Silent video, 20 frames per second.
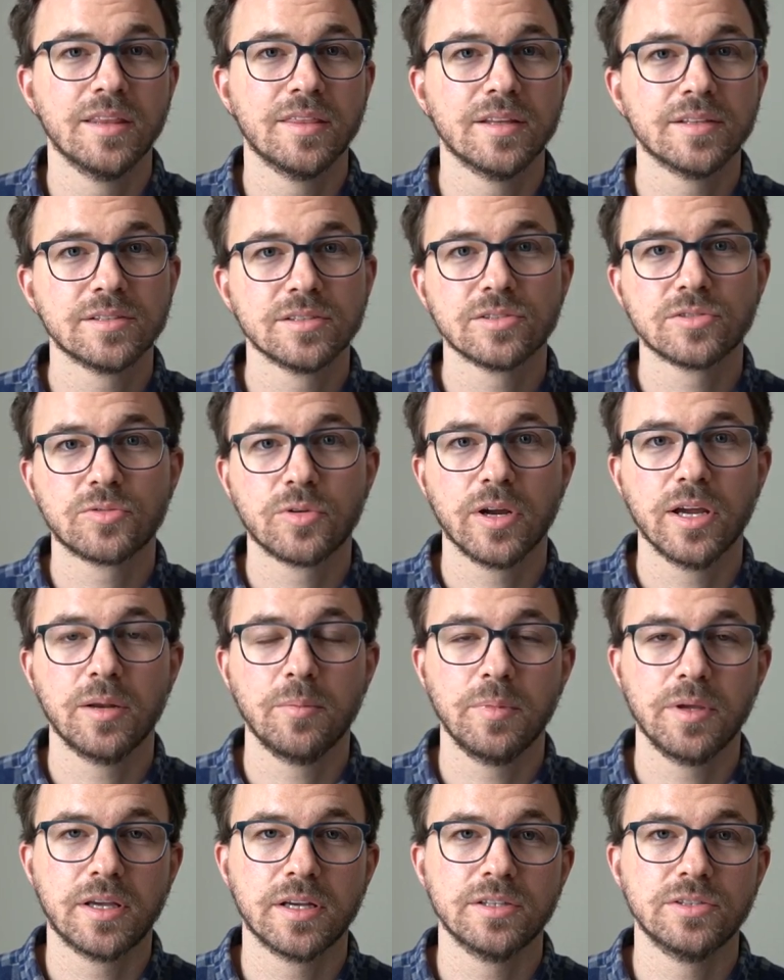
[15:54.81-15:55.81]
This is
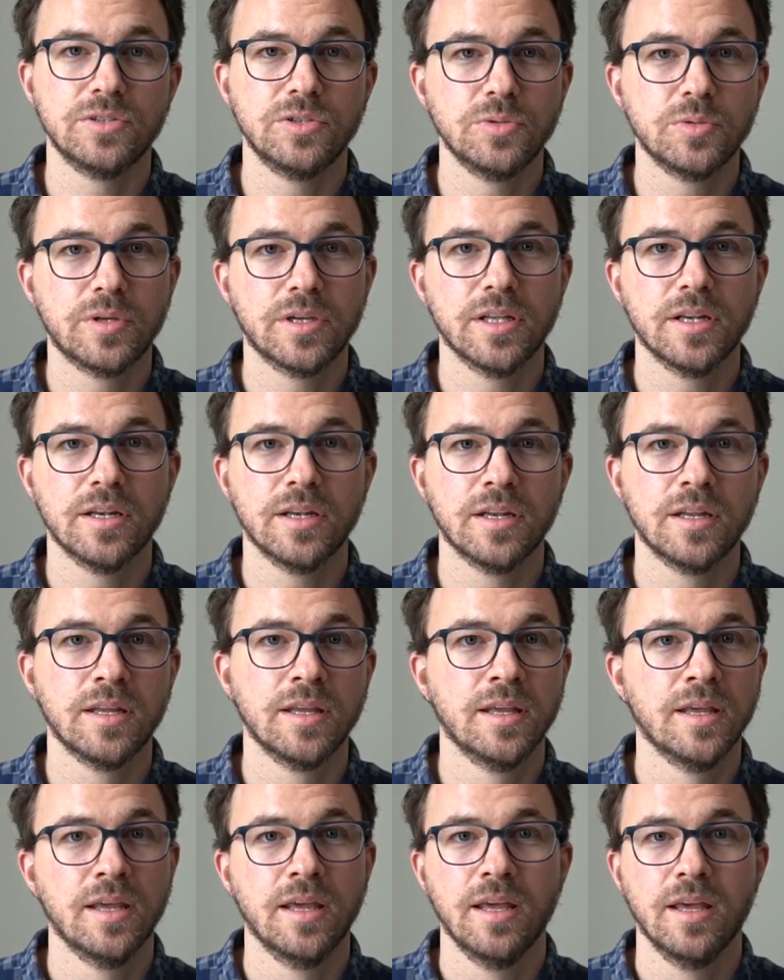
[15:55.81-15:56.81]
great because you can
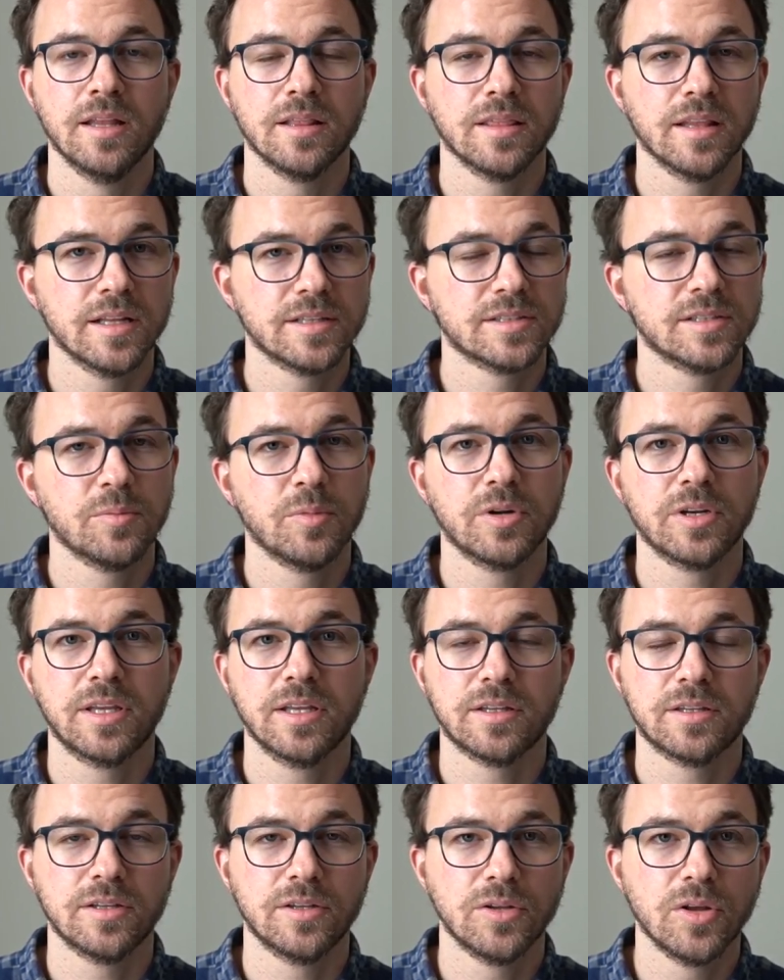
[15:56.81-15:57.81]
let someone
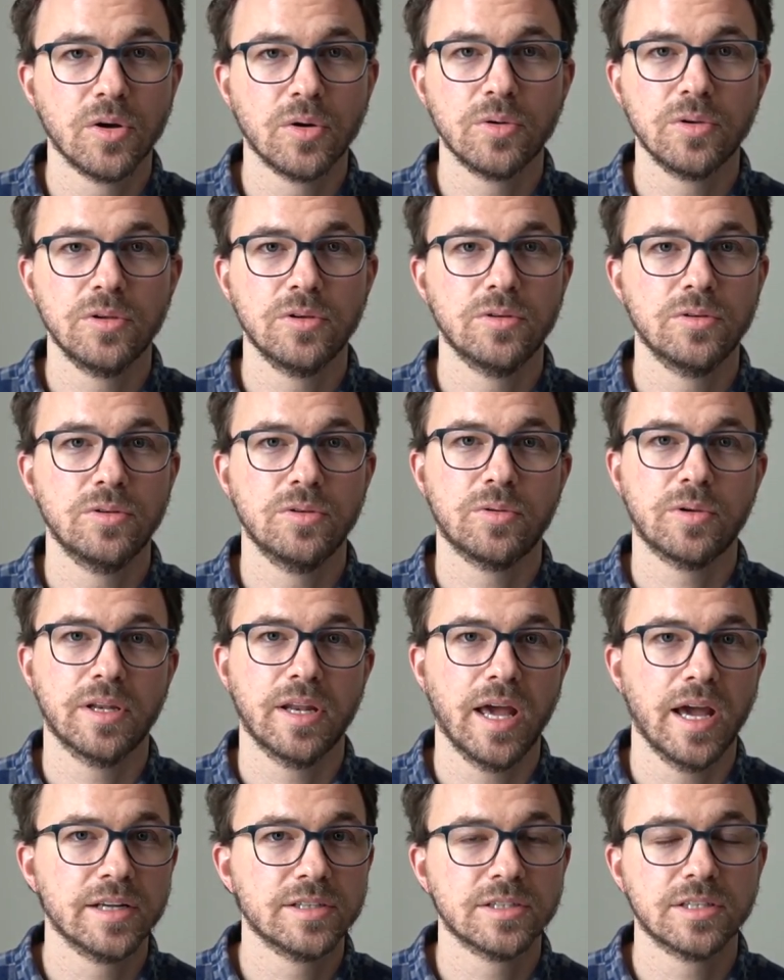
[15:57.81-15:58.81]
get to know you, you
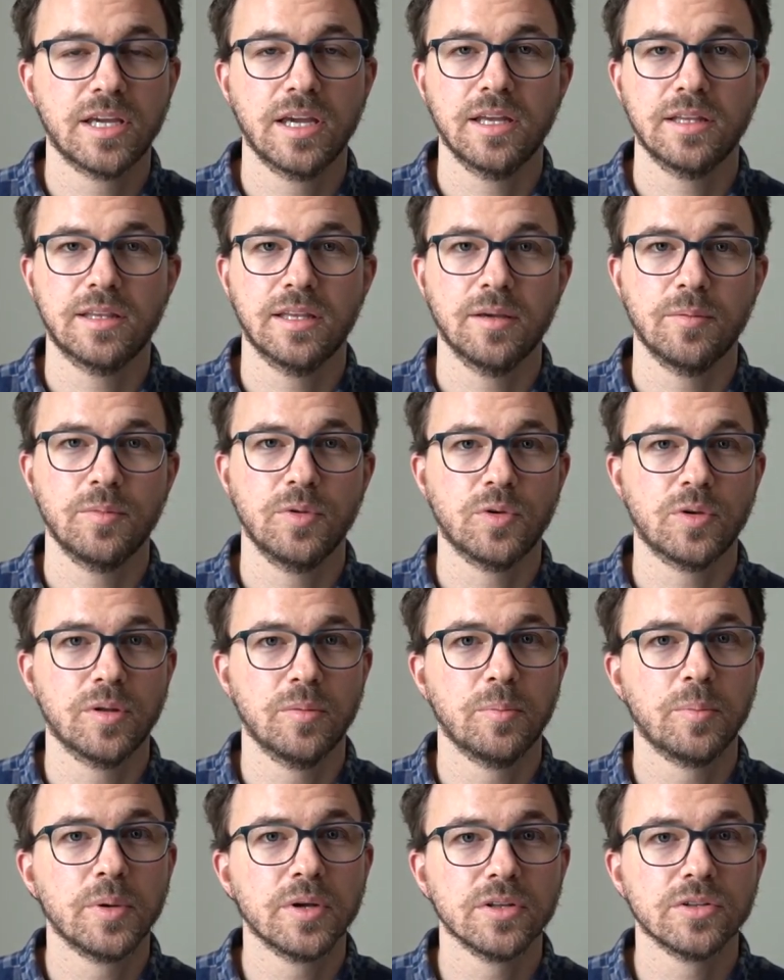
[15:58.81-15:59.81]
can educate them, you
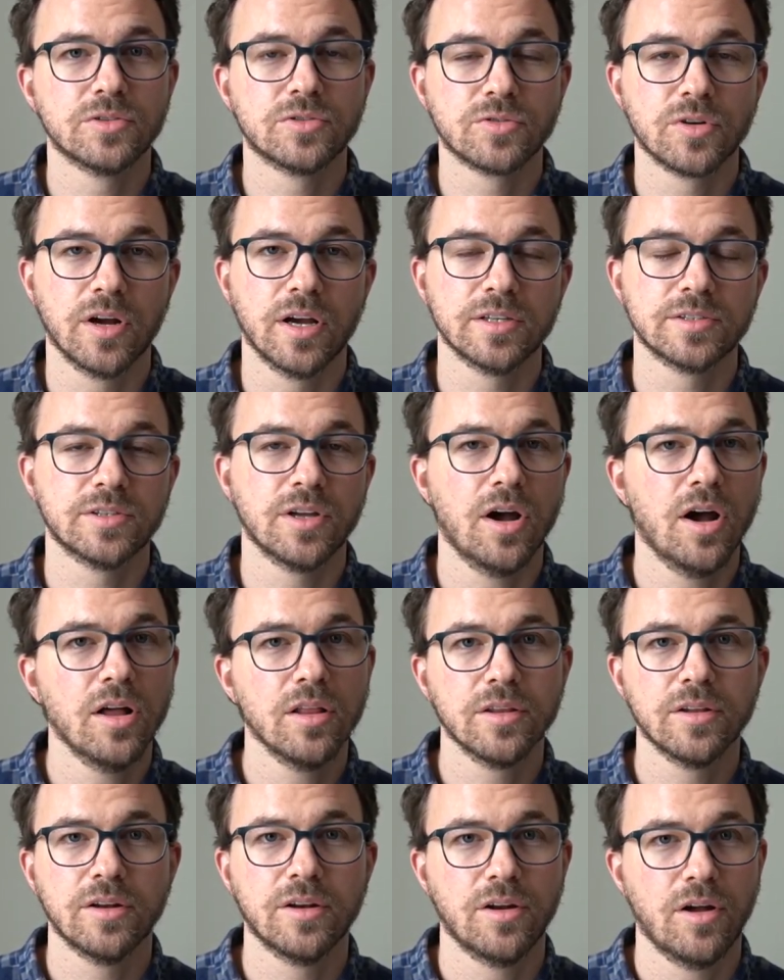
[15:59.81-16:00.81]
can build trust,
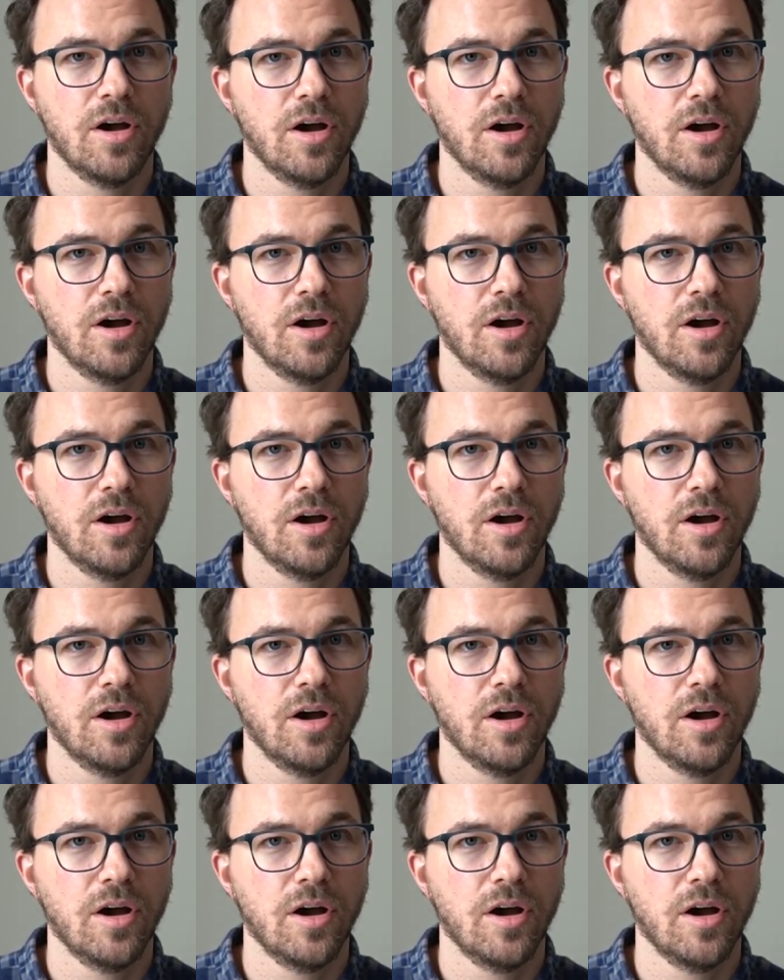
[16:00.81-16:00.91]
all in an